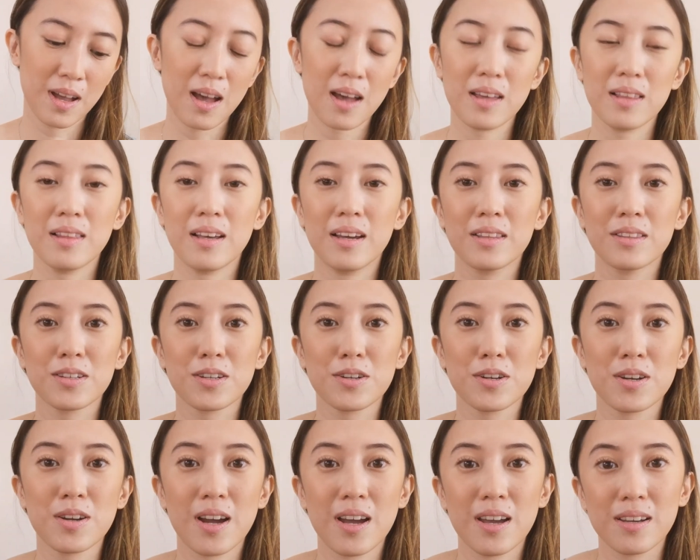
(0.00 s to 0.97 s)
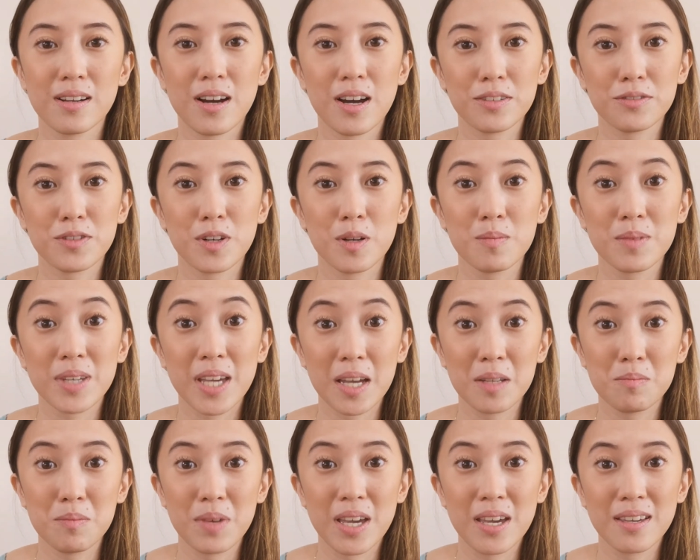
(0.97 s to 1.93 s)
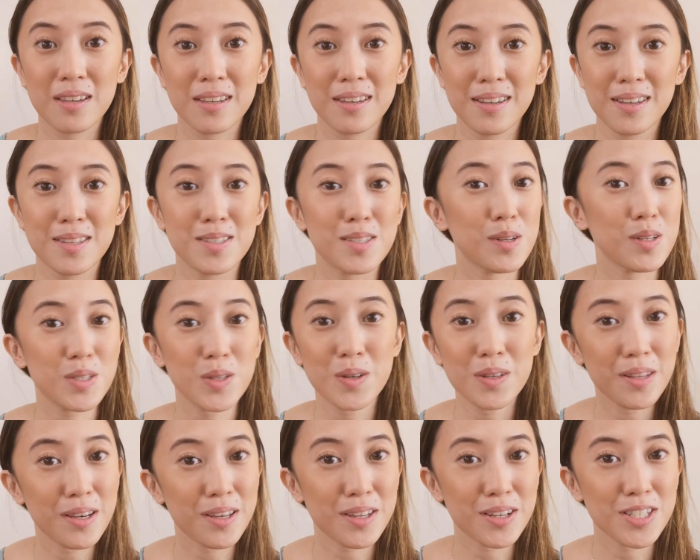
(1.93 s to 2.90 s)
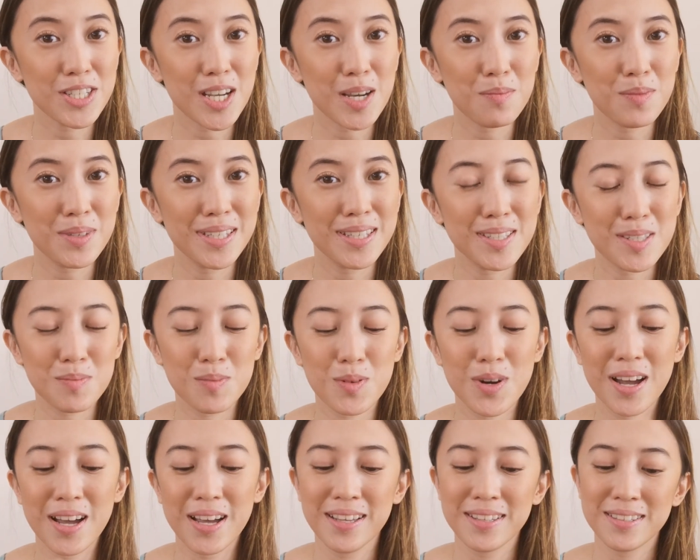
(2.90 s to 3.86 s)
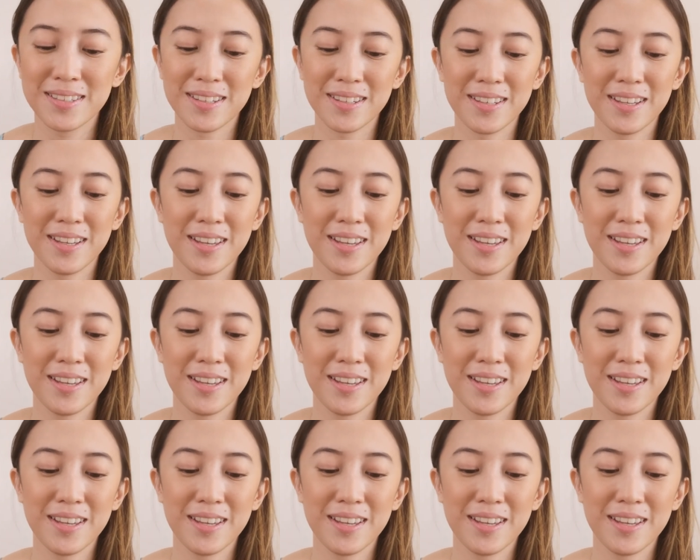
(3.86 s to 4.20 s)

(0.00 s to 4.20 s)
eyeliner I got from Canmake, it's also another Japanese brand.